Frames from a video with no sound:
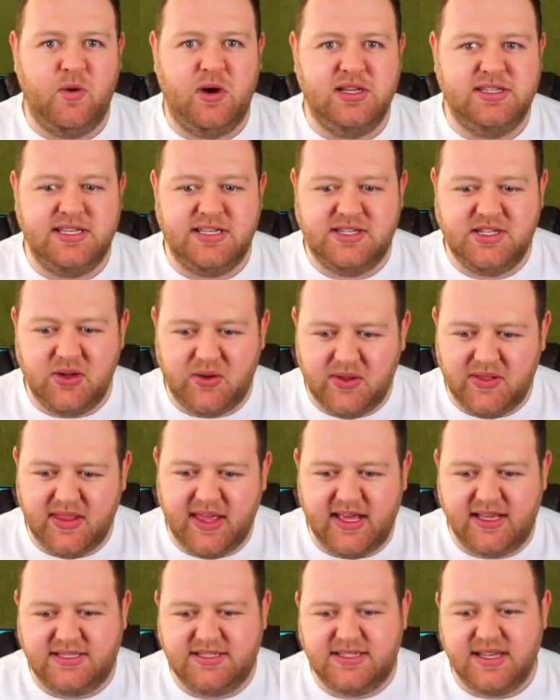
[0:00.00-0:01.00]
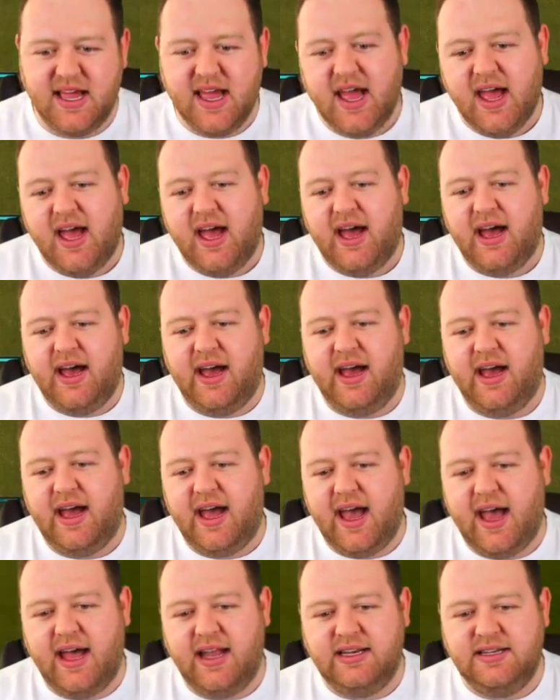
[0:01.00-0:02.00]
Why is this doing this?
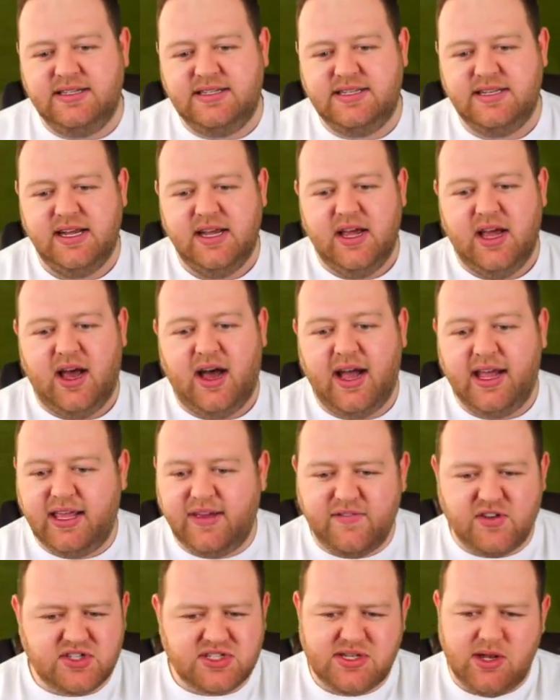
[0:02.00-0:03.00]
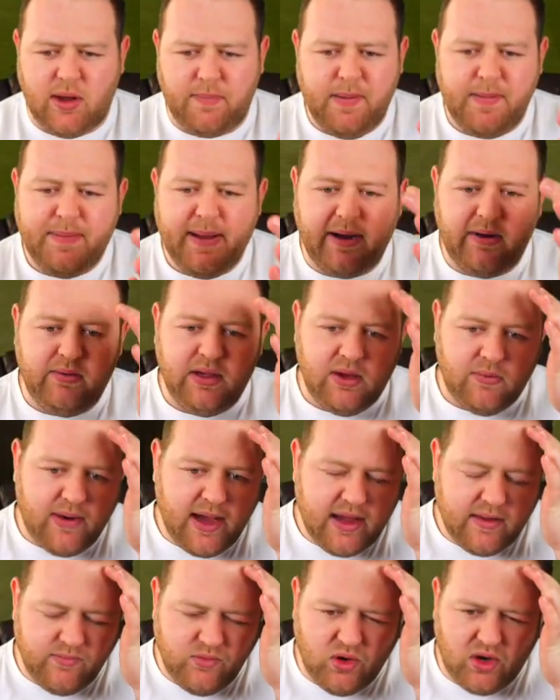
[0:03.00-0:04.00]
And I give a sloppy penalty
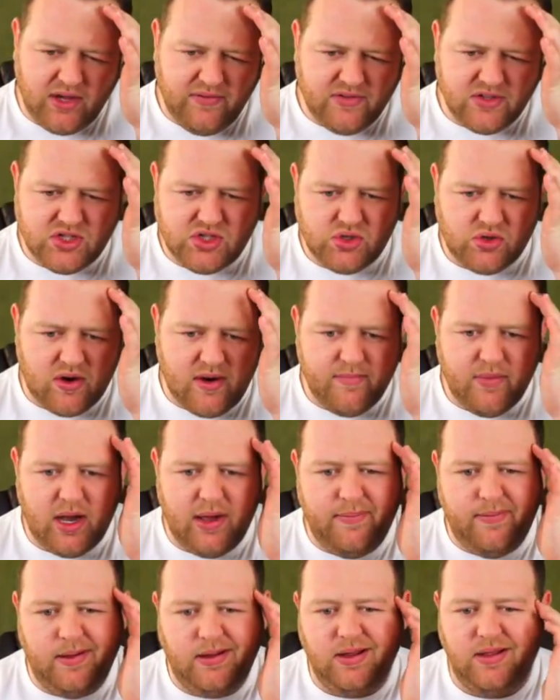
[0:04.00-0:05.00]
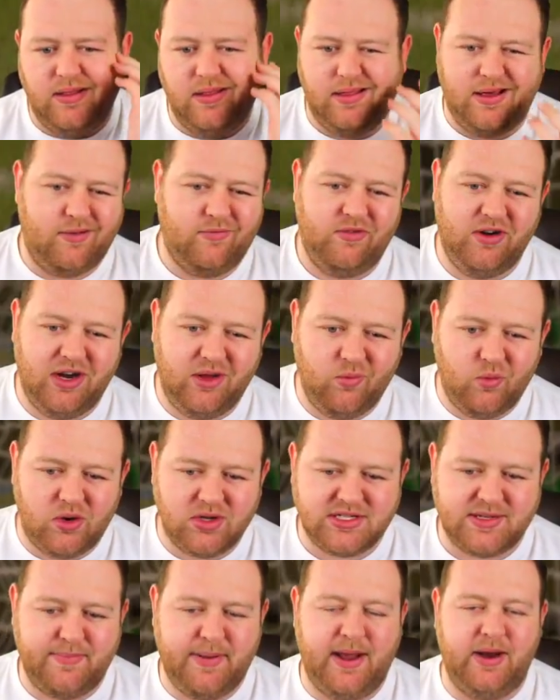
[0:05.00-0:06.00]
away. I'm not even sure, in my opinion, that really
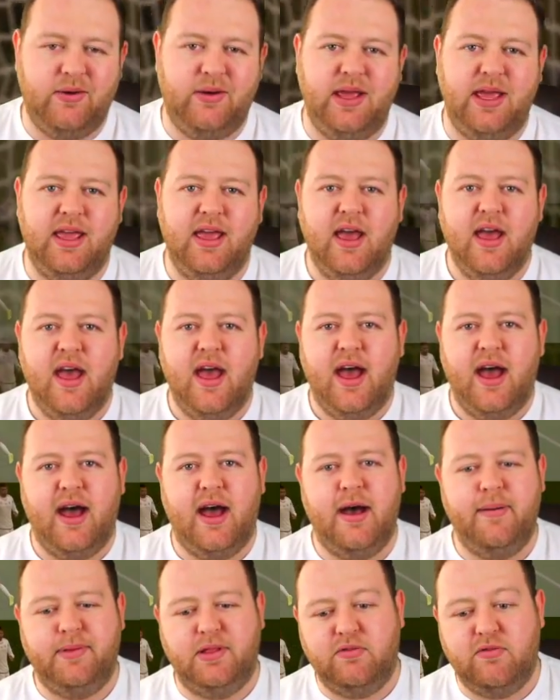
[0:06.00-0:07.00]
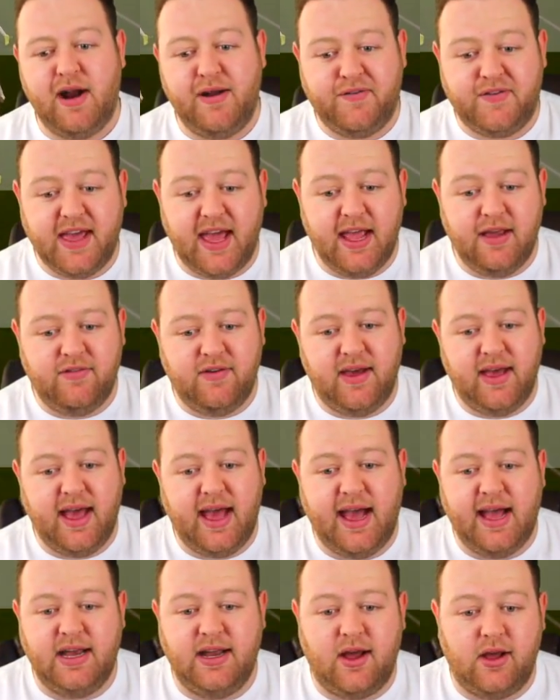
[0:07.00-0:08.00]
was a penalty. But the ref gave it,
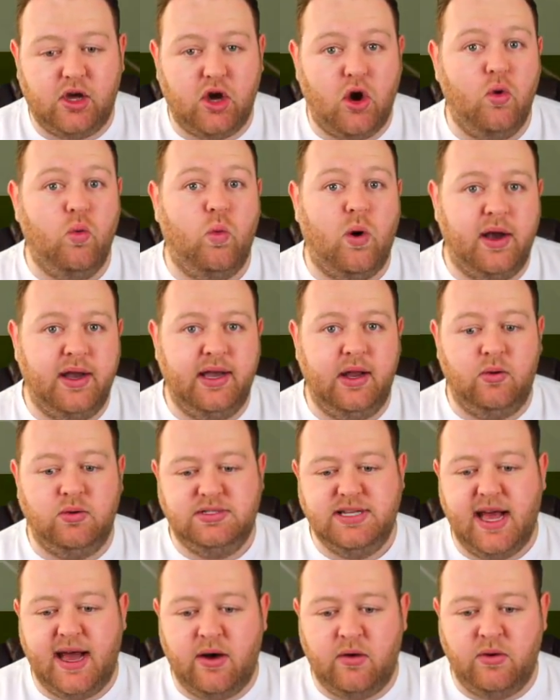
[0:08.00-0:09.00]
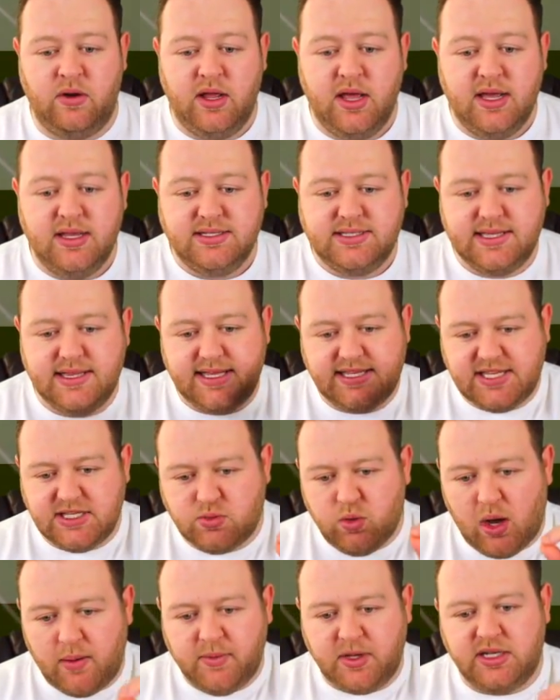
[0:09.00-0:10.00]
and I go 1-0 down. So this
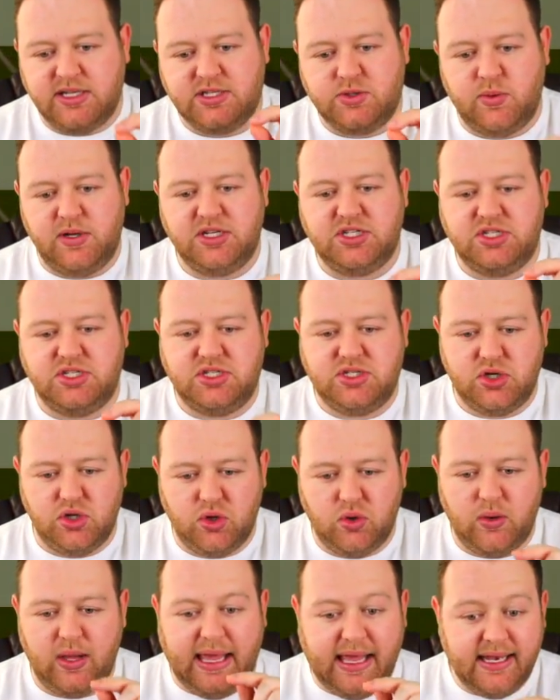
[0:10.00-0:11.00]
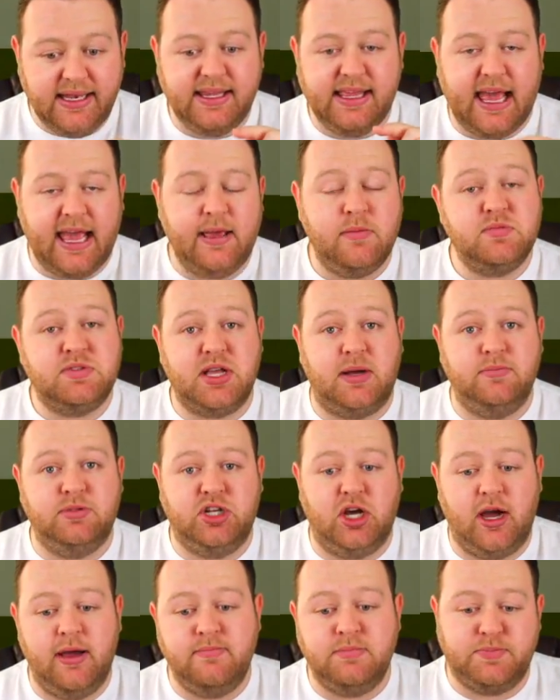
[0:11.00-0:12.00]
is what I'm going to switch to in-game
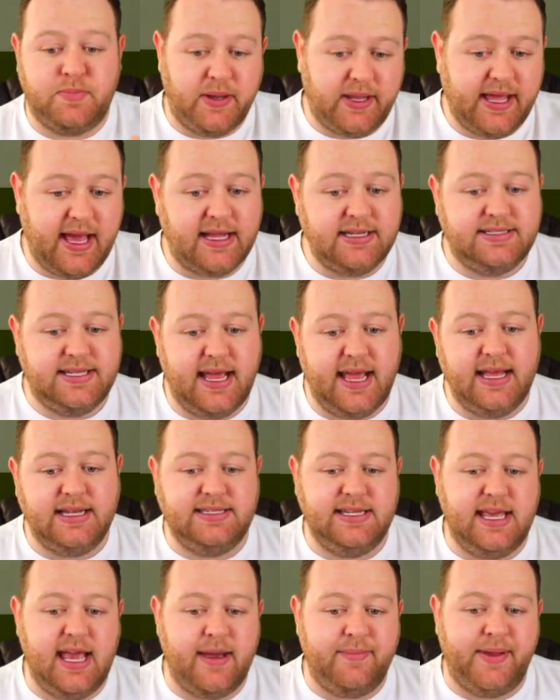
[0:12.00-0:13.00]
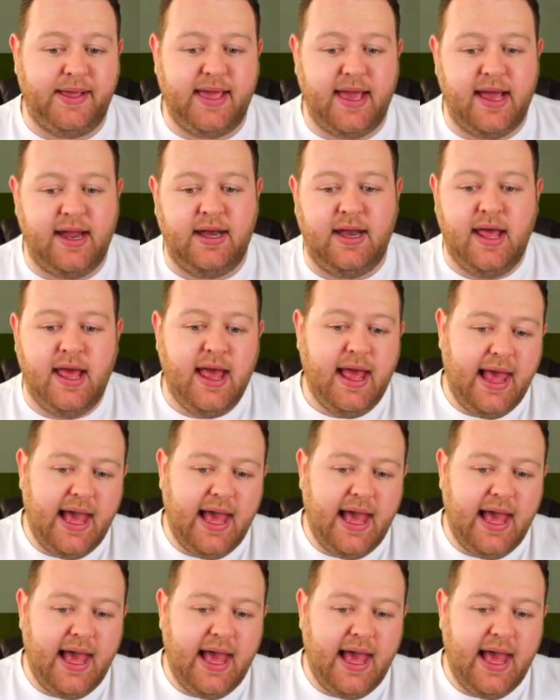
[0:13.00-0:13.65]
sometimes. Put Kante at DM again.